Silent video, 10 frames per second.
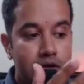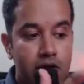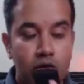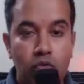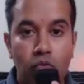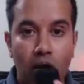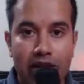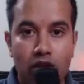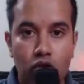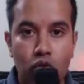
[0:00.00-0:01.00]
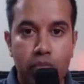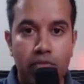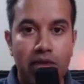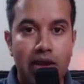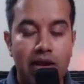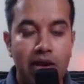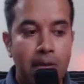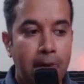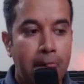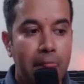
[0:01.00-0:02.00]
One group where
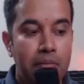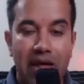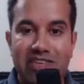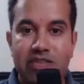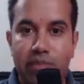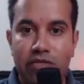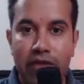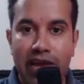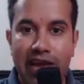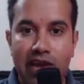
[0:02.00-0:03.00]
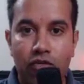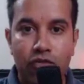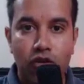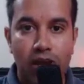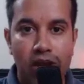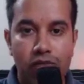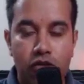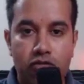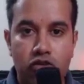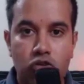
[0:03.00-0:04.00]
that specific area of your life you have
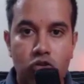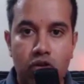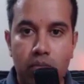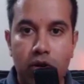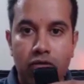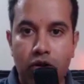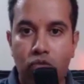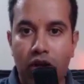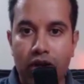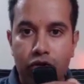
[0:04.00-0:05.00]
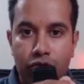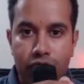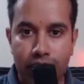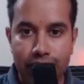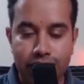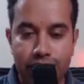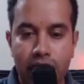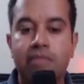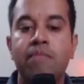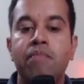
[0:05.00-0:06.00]
scored between 1 to 5.
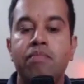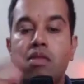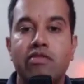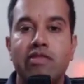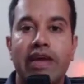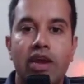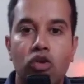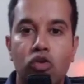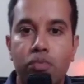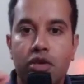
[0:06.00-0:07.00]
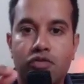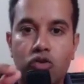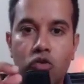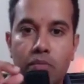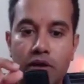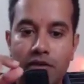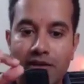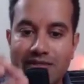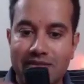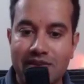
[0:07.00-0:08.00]
The second group you have scored between
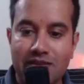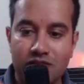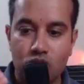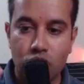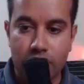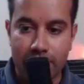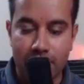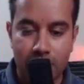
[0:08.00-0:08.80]
6 to 10.